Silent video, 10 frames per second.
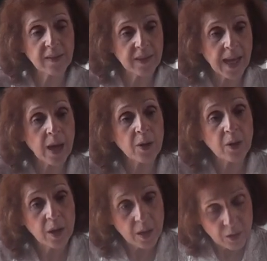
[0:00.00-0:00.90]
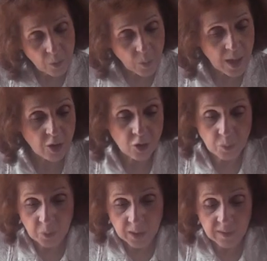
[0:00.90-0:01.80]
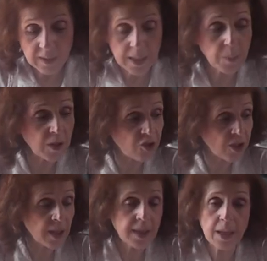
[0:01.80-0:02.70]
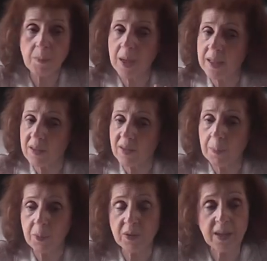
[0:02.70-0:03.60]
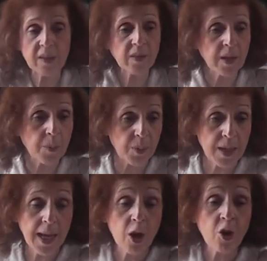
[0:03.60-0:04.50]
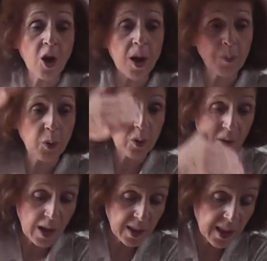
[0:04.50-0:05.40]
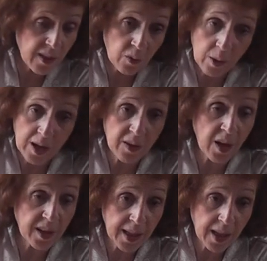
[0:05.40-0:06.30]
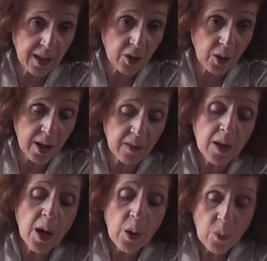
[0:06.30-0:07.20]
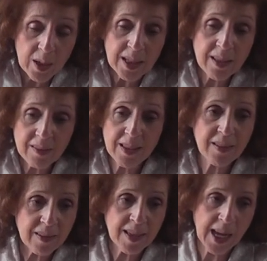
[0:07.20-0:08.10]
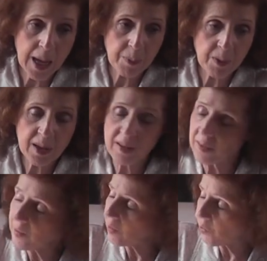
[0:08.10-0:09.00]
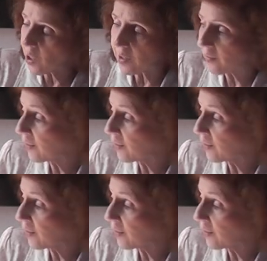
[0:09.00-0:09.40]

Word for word: is now the one who put his image in that made the temple desolate, but now God pours out his wrath on the Antichrist. When he sets it up, it's as if God